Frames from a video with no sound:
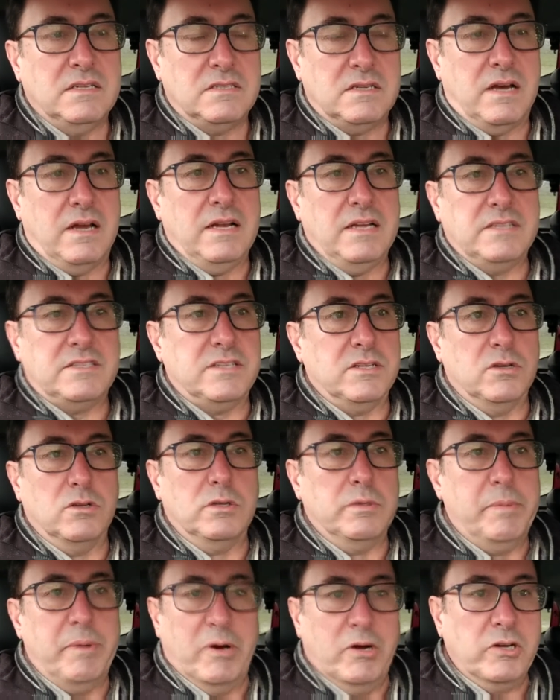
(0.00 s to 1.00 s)
so I listed all
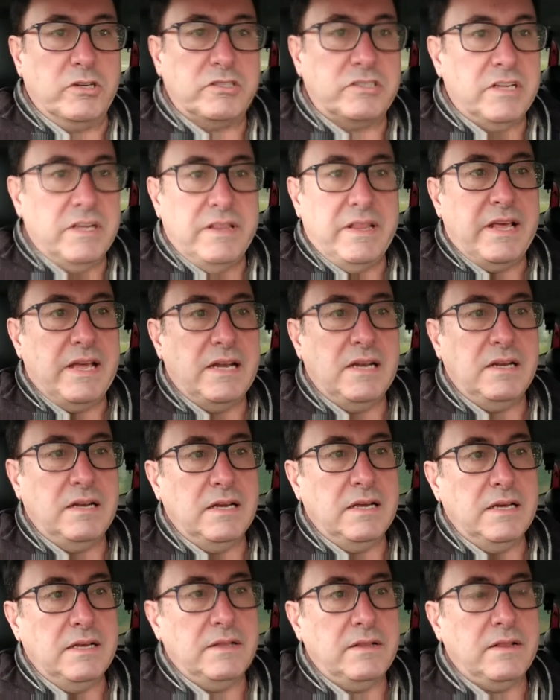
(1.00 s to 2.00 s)
the books, and then
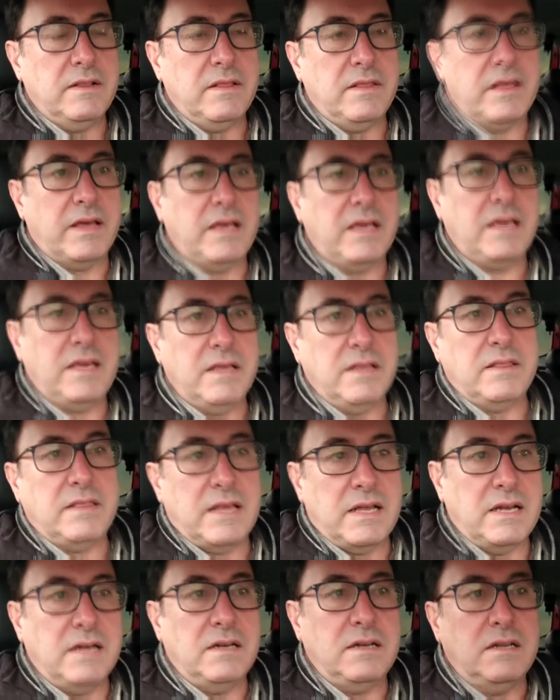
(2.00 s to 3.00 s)
they
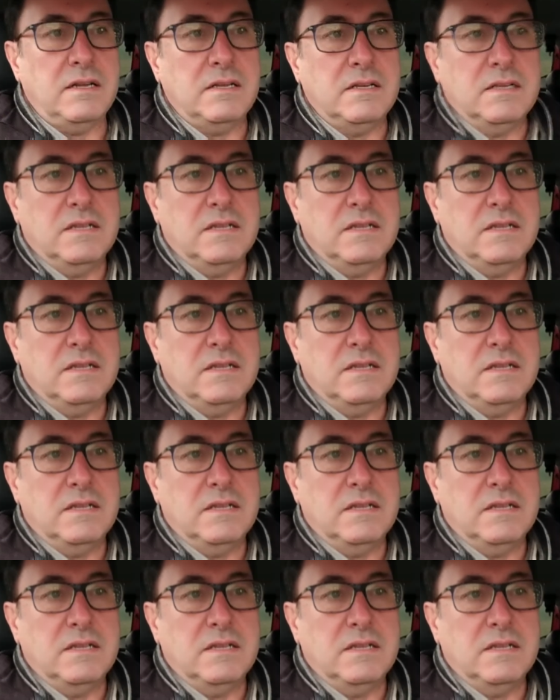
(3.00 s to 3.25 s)
then